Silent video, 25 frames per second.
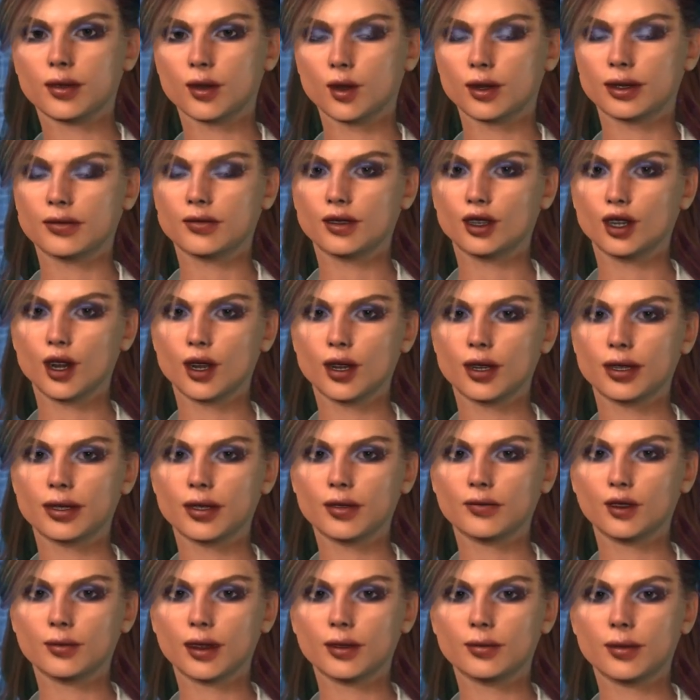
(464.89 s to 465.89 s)
We've journeyed
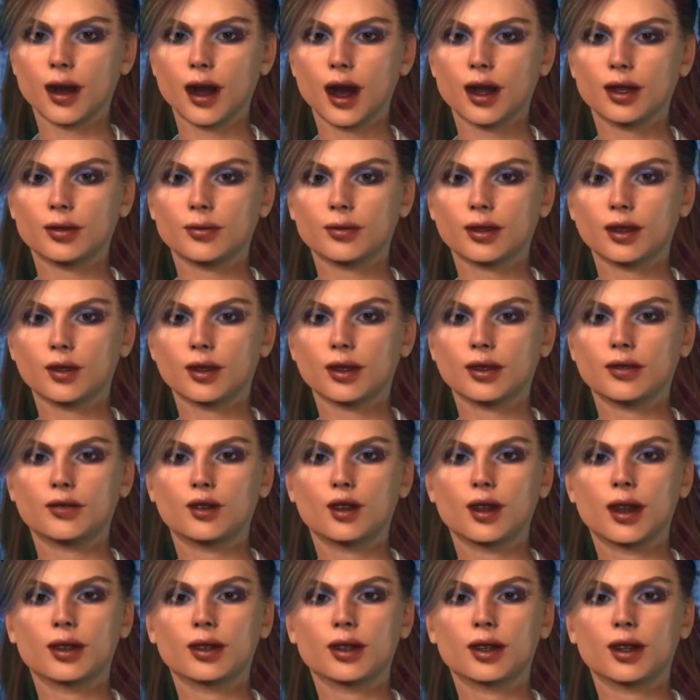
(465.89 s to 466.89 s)
from the mind blowing
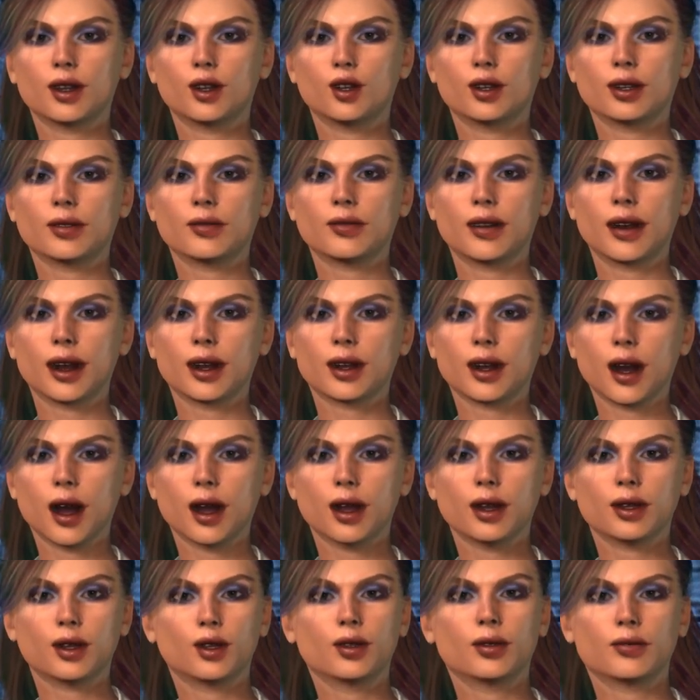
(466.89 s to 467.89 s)
frontiers of
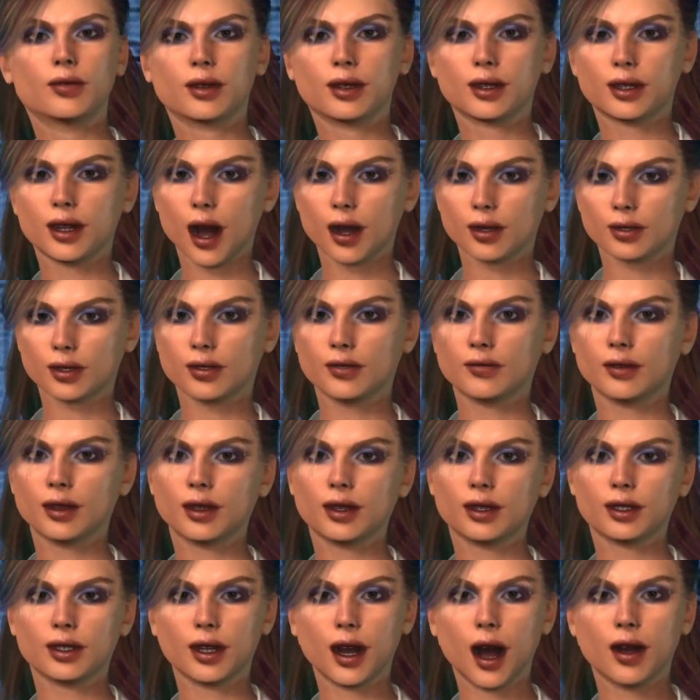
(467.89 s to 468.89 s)
AI driven scientific
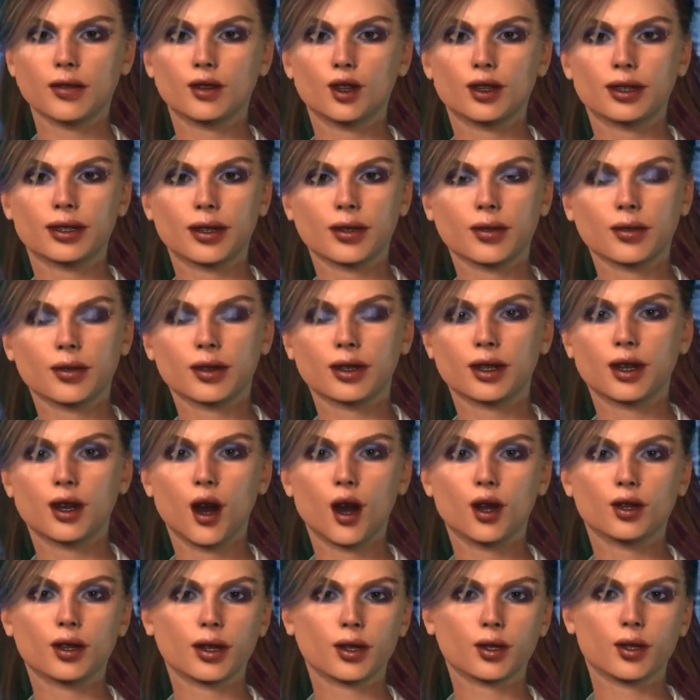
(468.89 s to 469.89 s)
discovery,
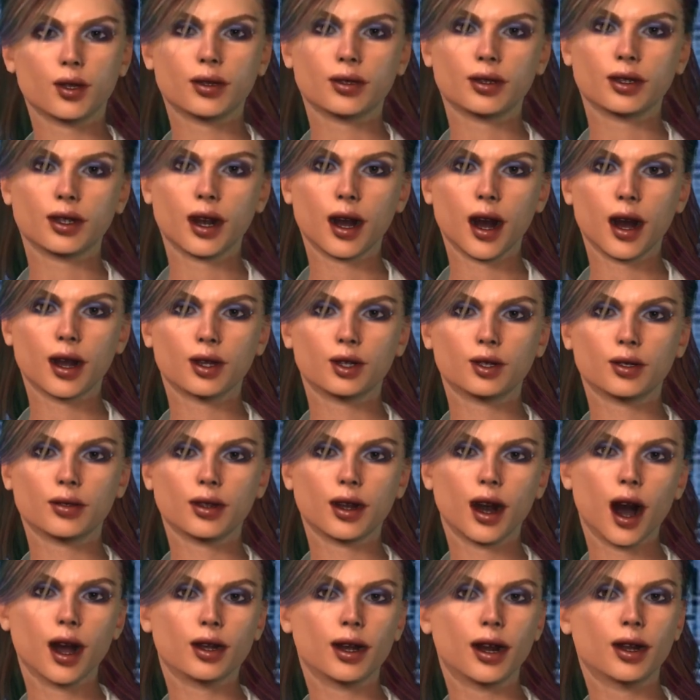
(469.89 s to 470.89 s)
soared into the skies with
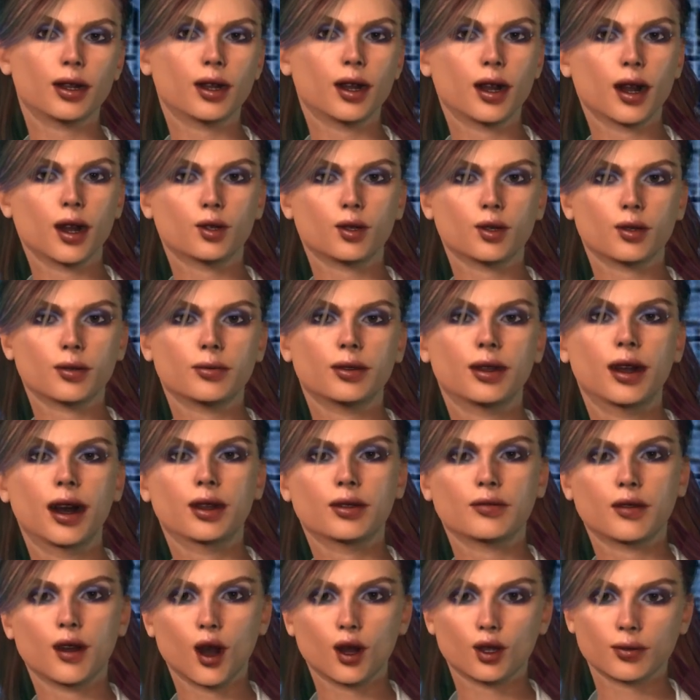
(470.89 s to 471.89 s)
high altitude
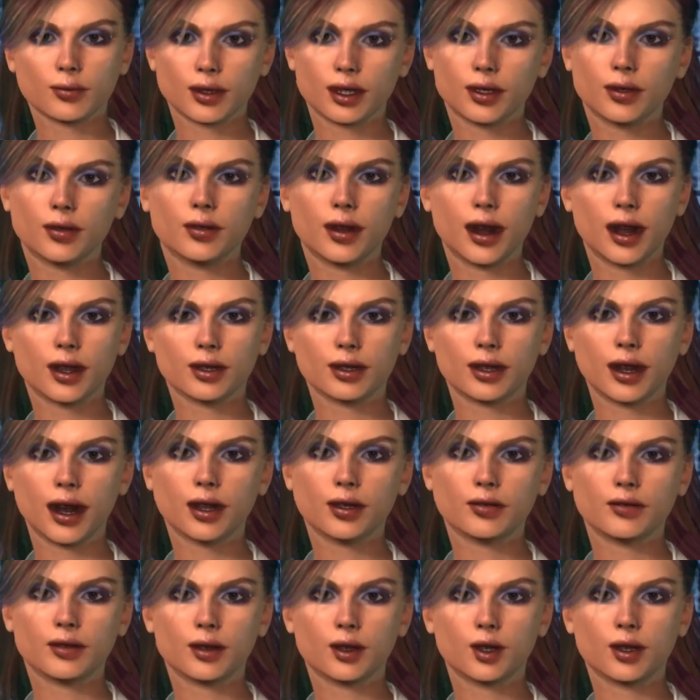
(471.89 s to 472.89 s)
platforms, and
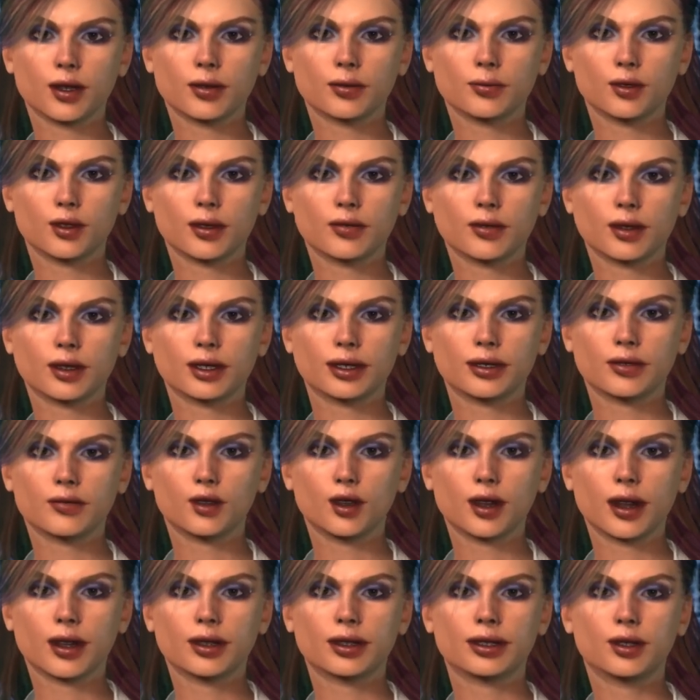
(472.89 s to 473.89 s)
delved into the privacy
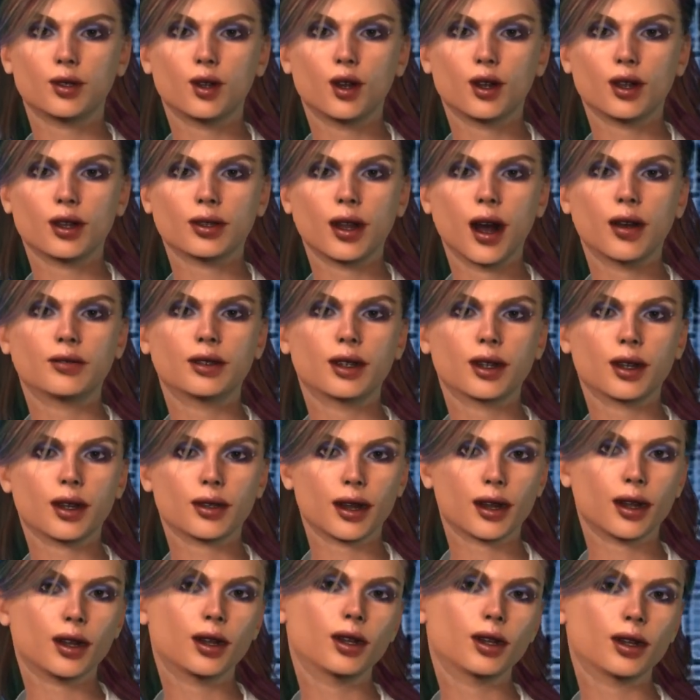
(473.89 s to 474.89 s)
friendly world of
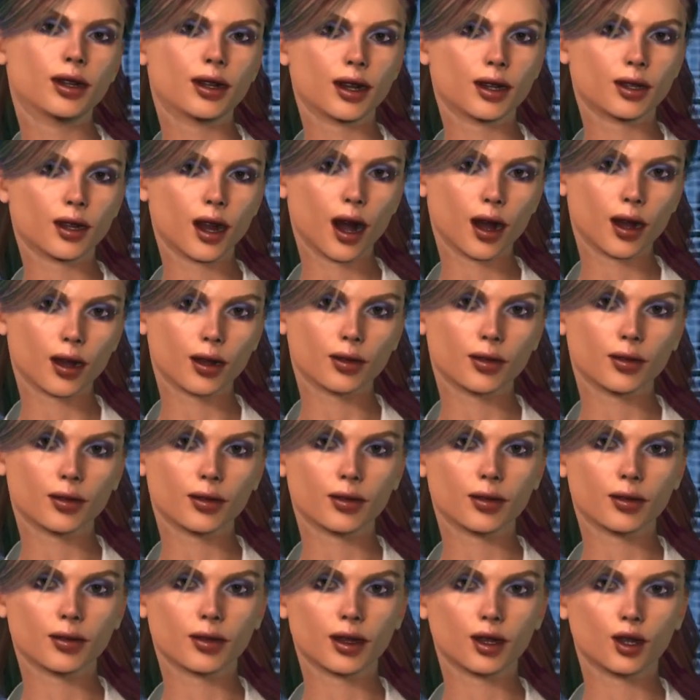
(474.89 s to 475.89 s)
synthetic data.
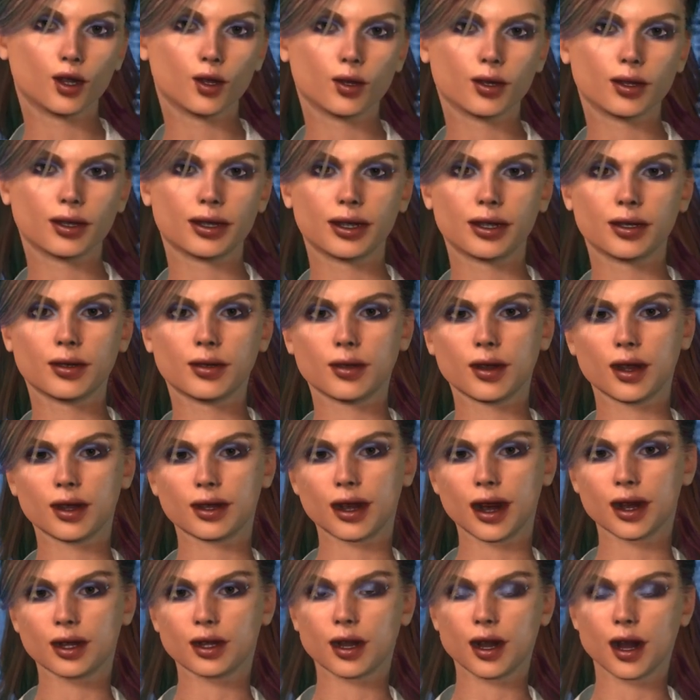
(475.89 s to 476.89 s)
Truly,
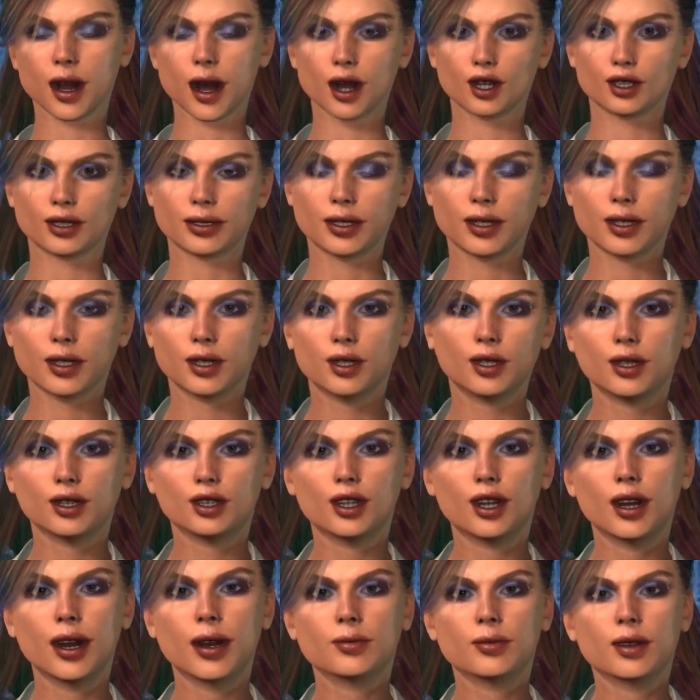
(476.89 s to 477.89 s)
Technology is
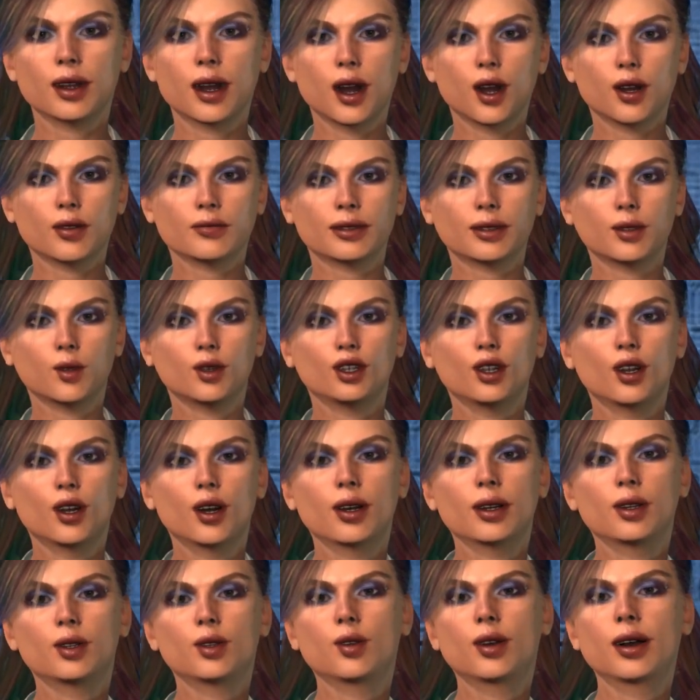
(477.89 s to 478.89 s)
reshaping our future
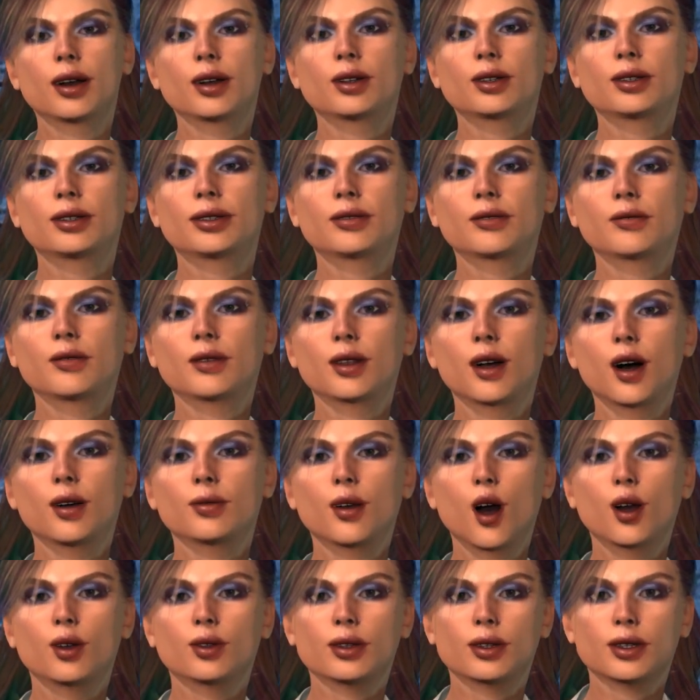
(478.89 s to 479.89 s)
in ways even our
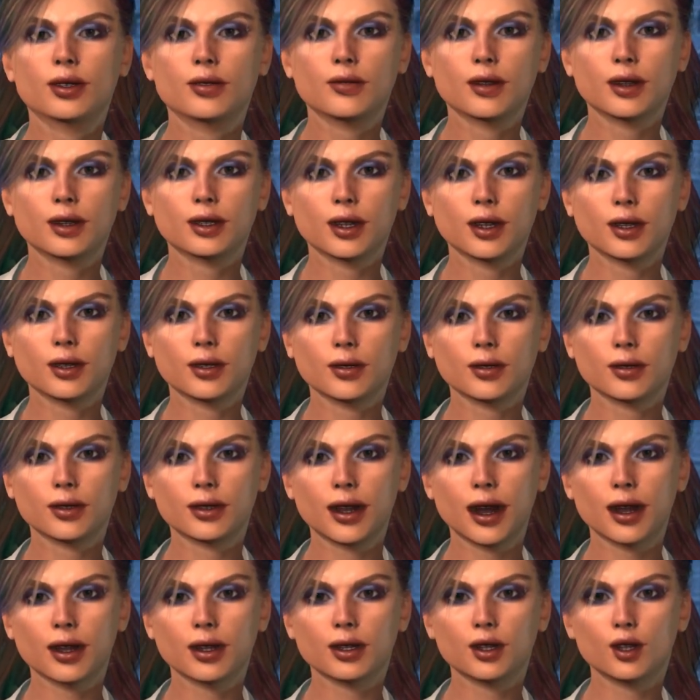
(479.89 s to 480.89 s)
most sophisticated
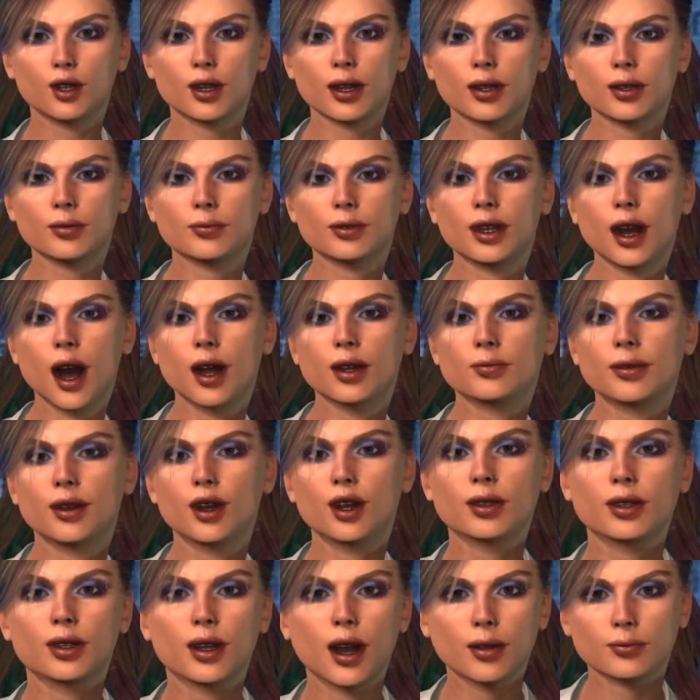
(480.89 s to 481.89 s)
algorithms can
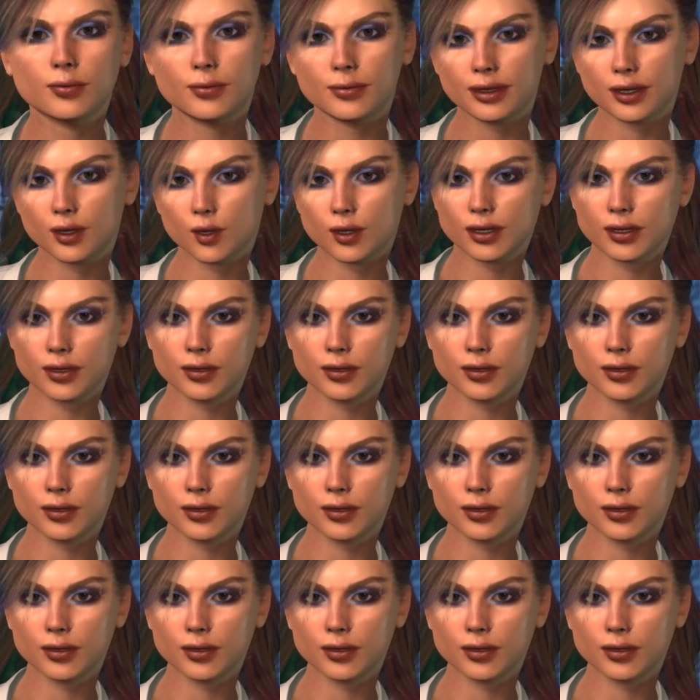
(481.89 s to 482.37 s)
barely compute.